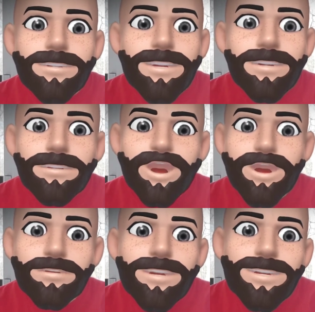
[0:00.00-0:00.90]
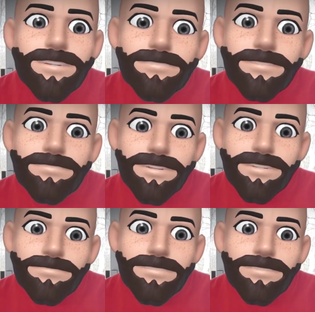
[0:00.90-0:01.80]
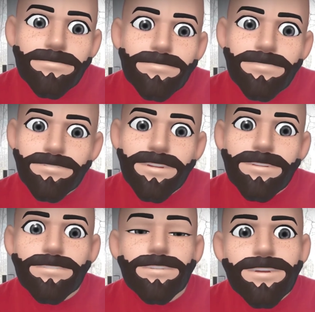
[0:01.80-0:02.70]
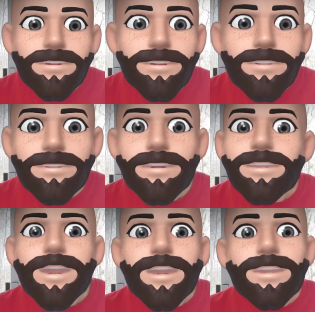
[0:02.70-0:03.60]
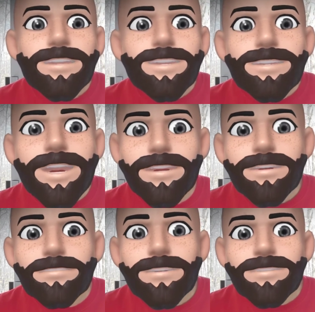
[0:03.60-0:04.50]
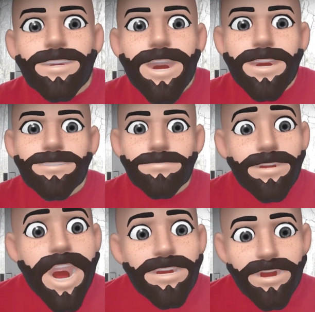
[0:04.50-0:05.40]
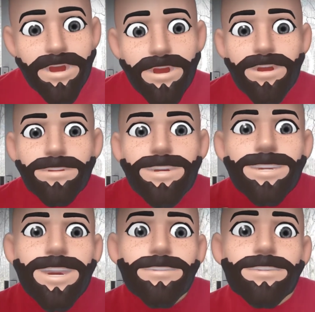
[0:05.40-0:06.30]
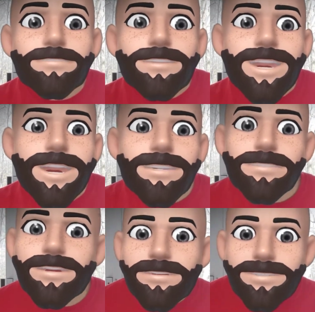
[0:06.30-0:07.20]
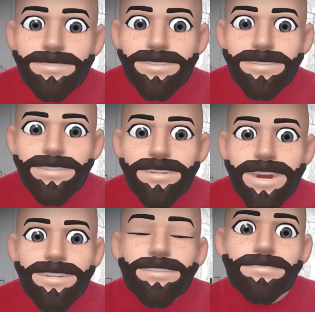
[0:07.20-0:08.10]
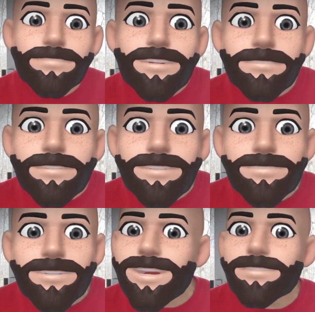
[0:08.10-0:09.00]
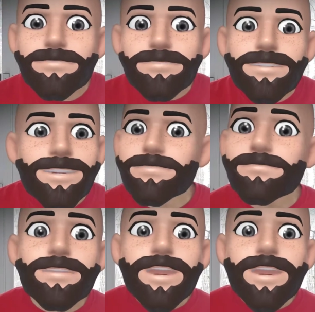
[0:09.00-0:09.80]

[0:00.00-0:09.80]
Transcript: elongated new growth to where in the morning it's not going to be as it's not going to be as crunchy as it would be if you didn't